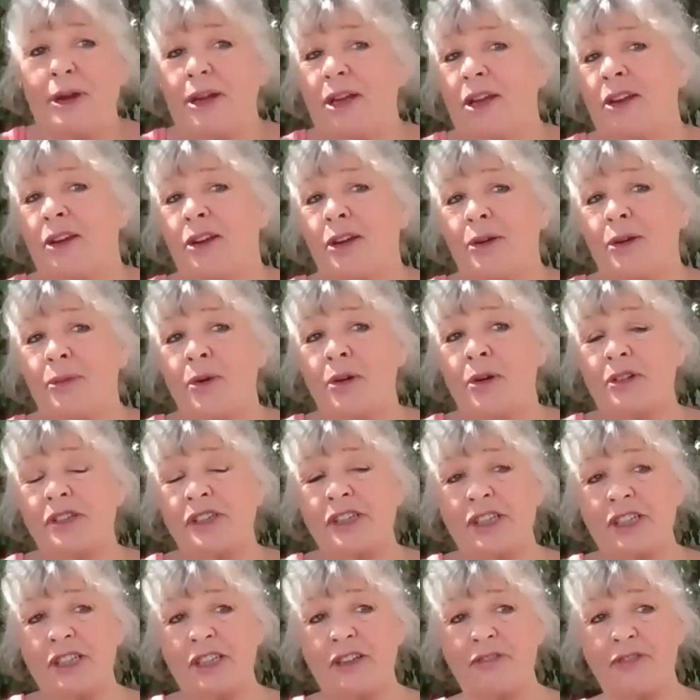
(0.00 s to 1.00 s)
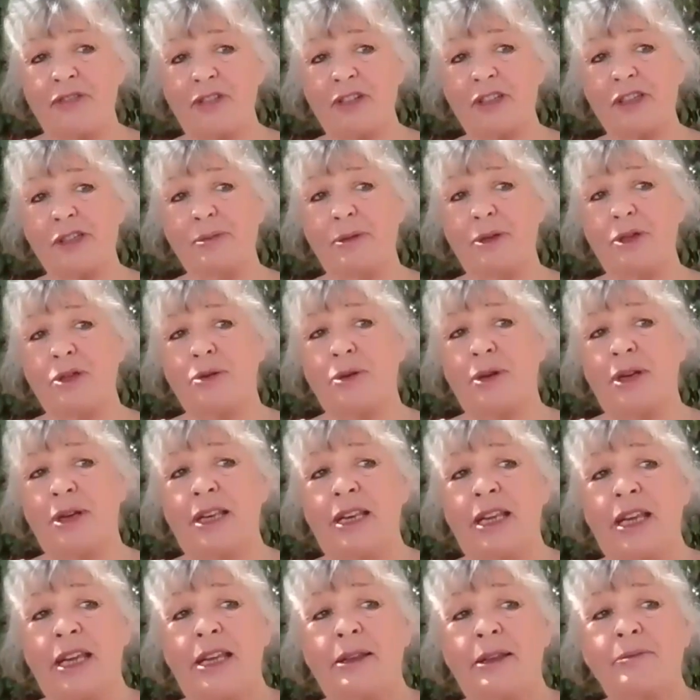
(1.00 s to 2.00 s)
but what's the difference between
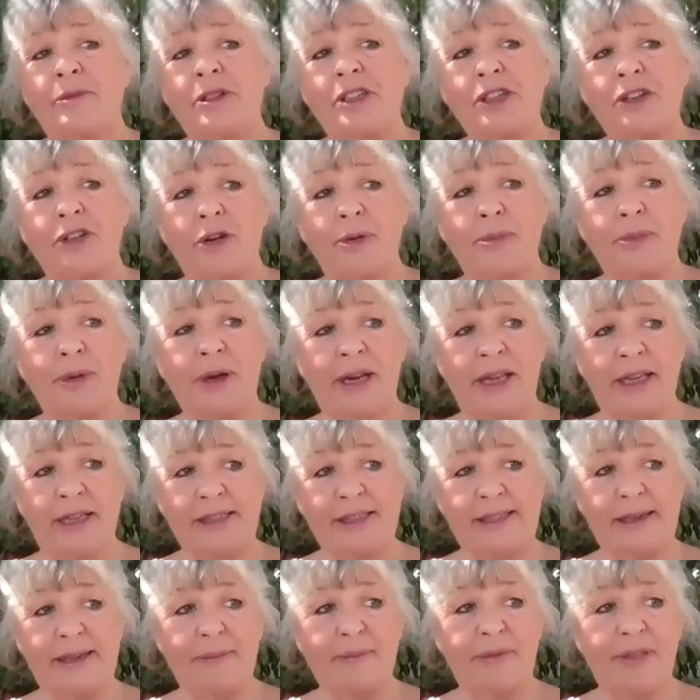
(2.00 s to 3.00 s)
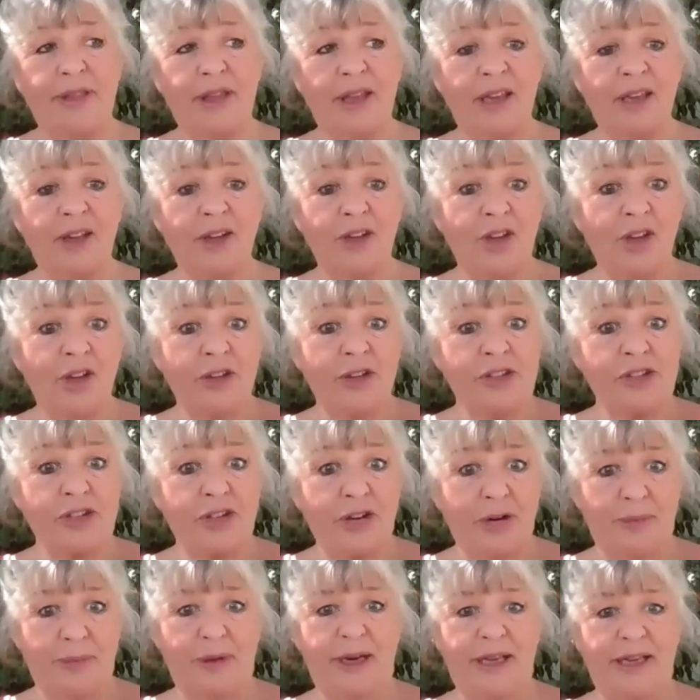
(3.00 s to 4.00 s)
him scribbling something and you
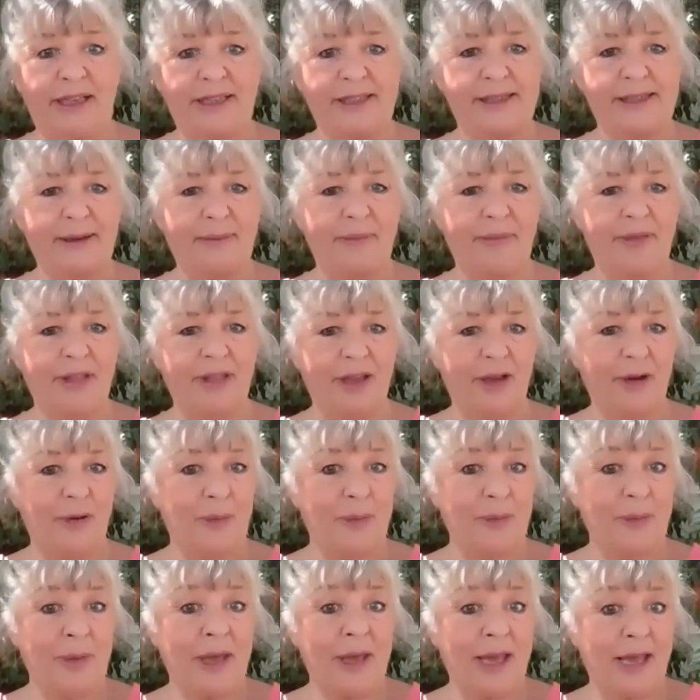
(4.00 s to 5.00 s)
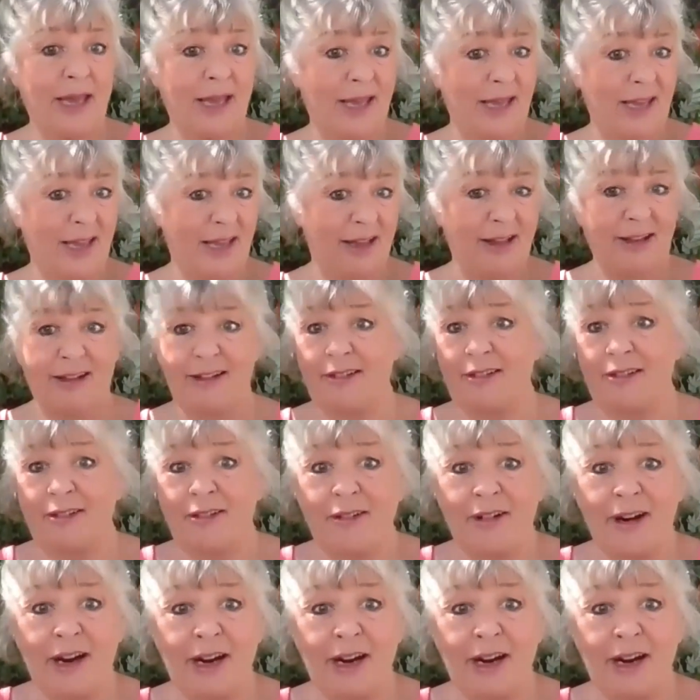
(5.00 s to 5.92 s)
scribbling something, or me, or